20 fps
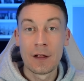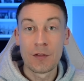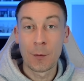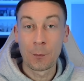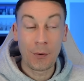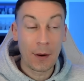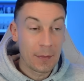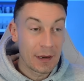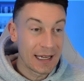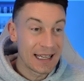The
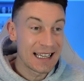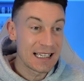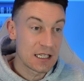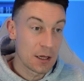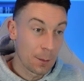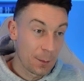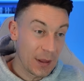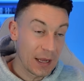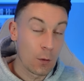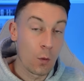Premier League is
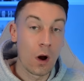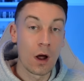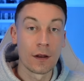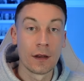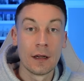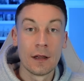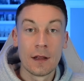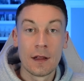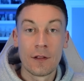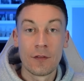the big one
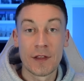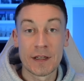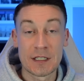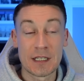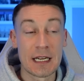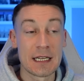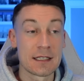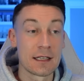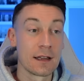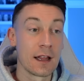this
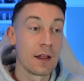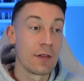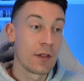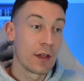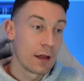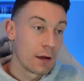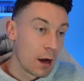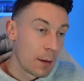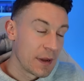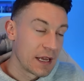season.
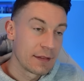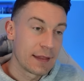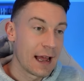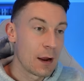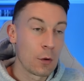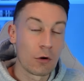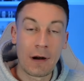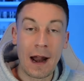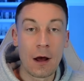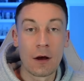I mean,
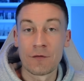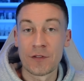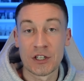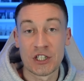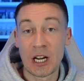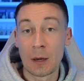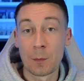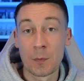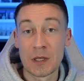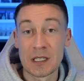they were out of the
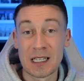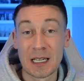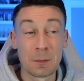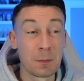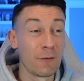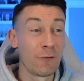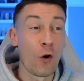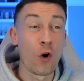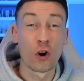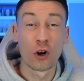Champions League
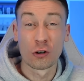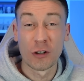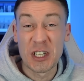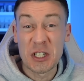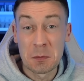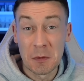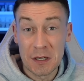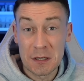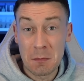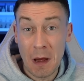before
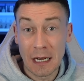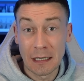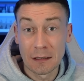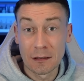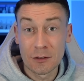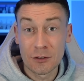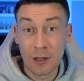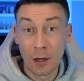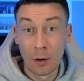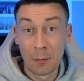Christmas, mate.
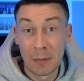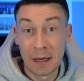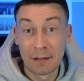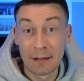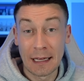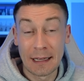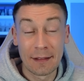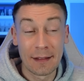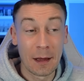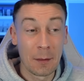So, I
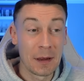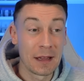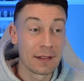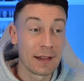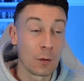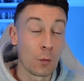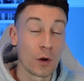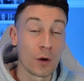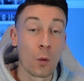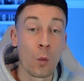mean,
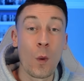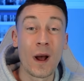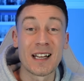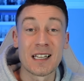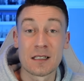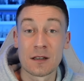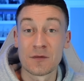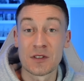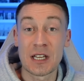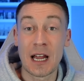what a
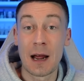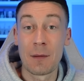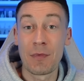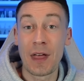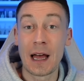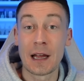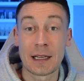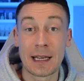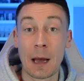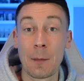waste of time
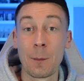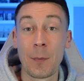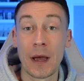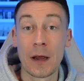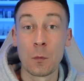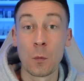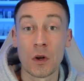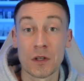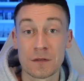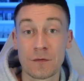that
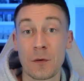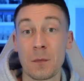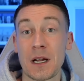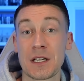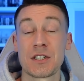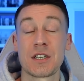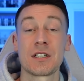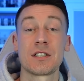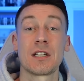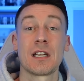campaign was for
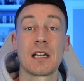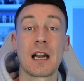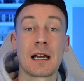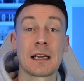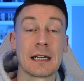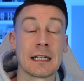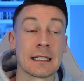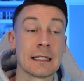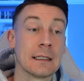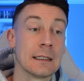Manchester
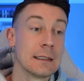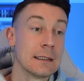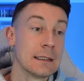United.